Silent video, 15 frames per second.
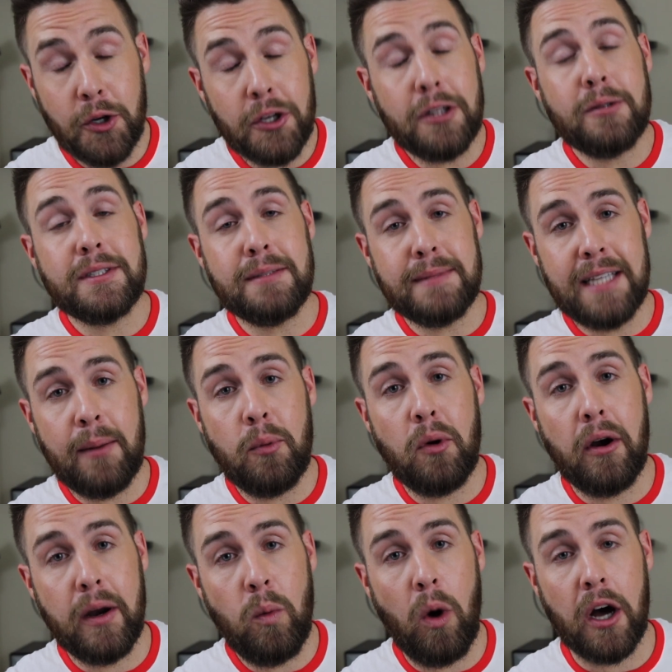could lose some
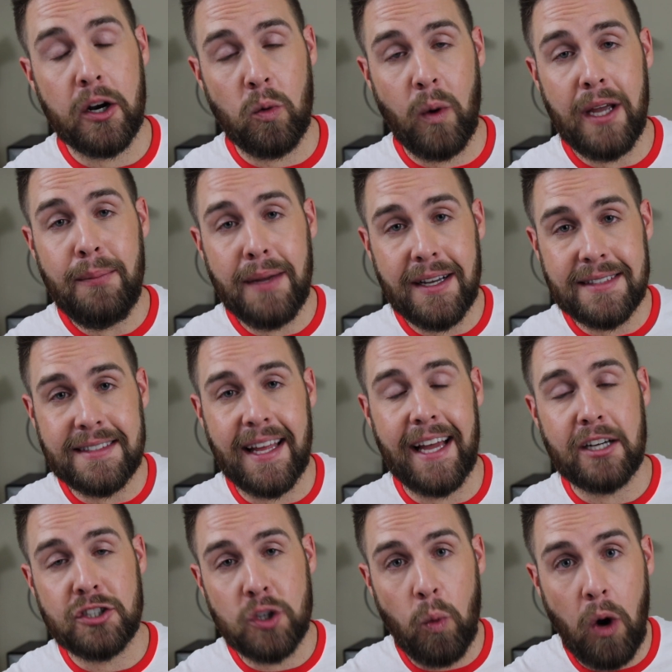temporary water weight because the
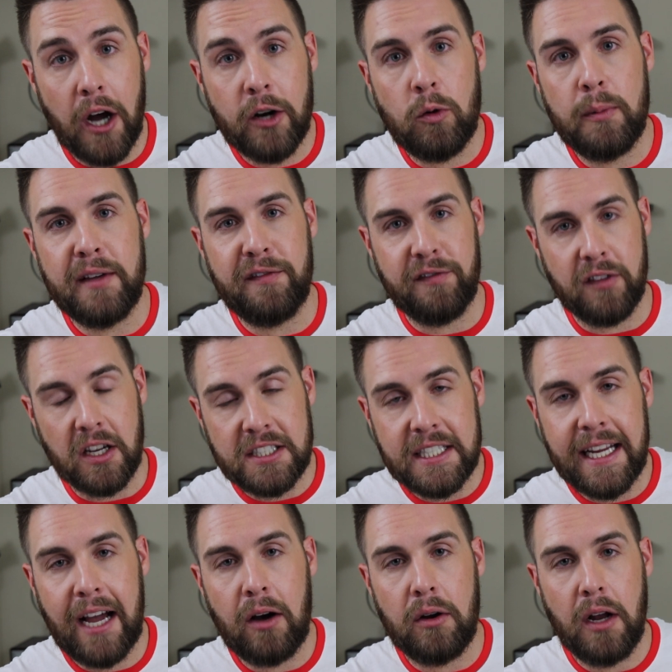extra water will be
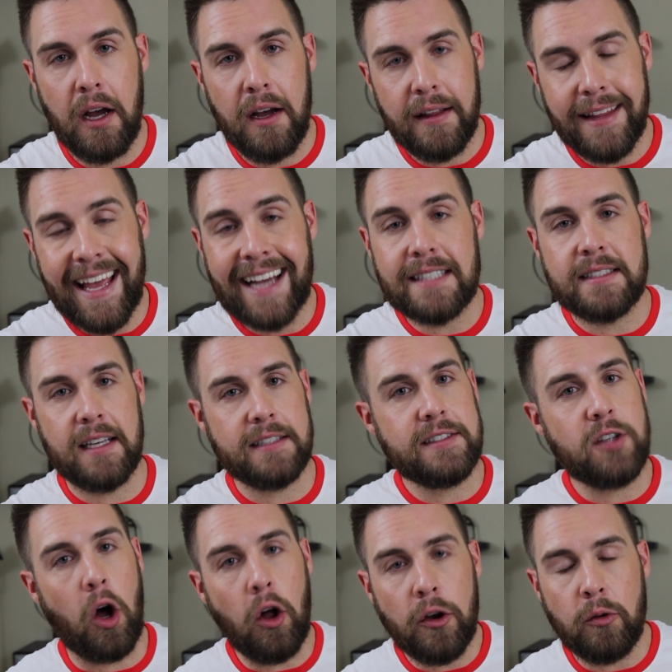flushing out the excess
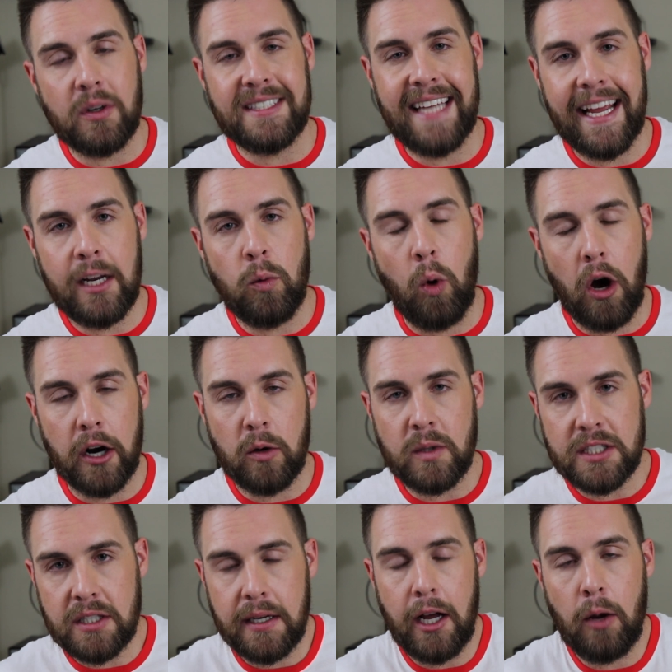salt and retained water,
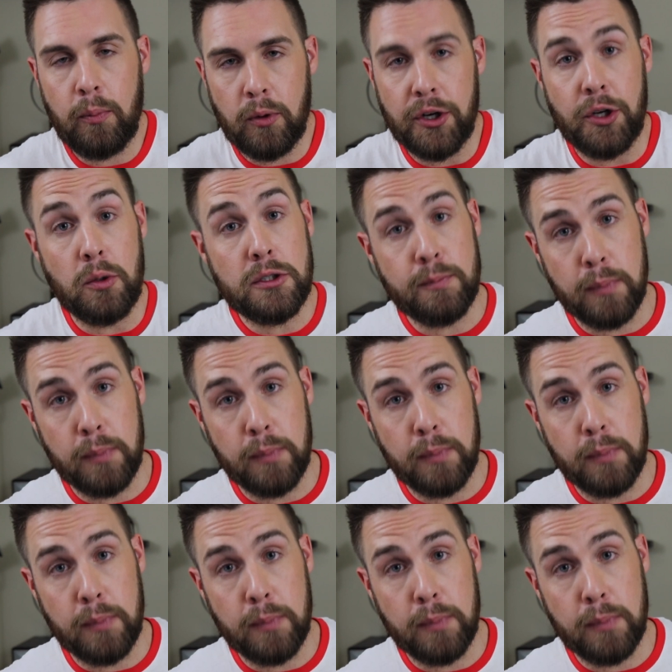which could help reduce